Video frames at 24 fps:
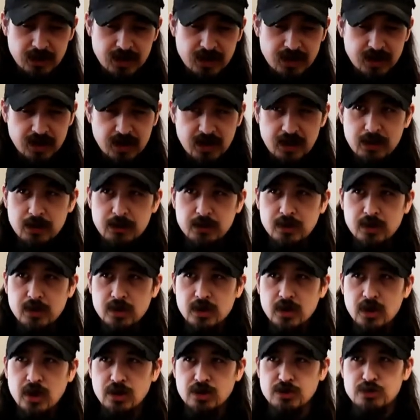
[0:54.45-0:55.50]

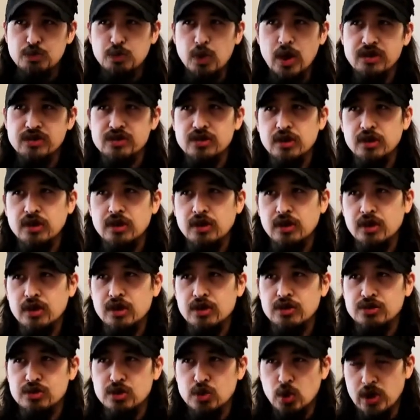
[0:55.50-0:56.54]
him expressing
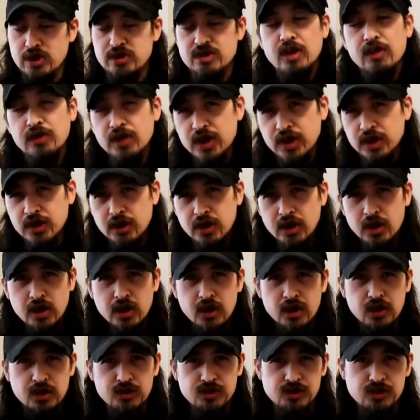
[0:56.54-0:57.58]
his creativity,
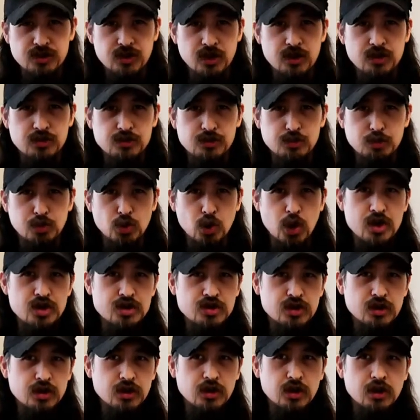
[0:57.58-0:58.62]
his
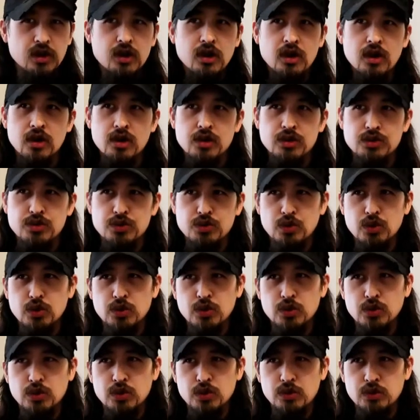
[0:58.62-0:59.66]
inspiration
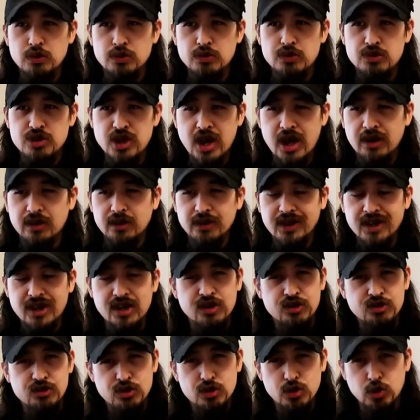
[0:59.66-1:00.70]
through channeling
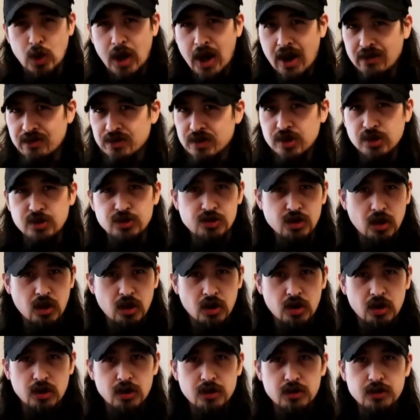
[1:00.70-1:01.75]
his craft and his
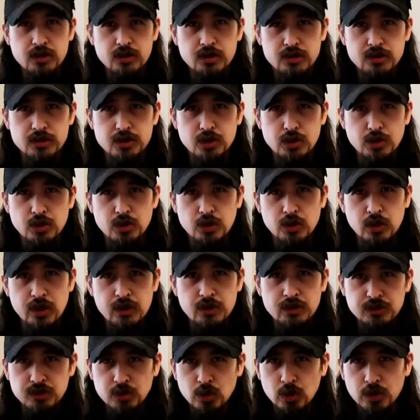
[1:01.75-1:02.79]
art to
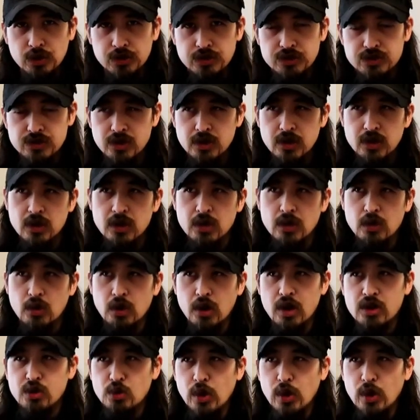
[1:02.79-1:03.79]
influence or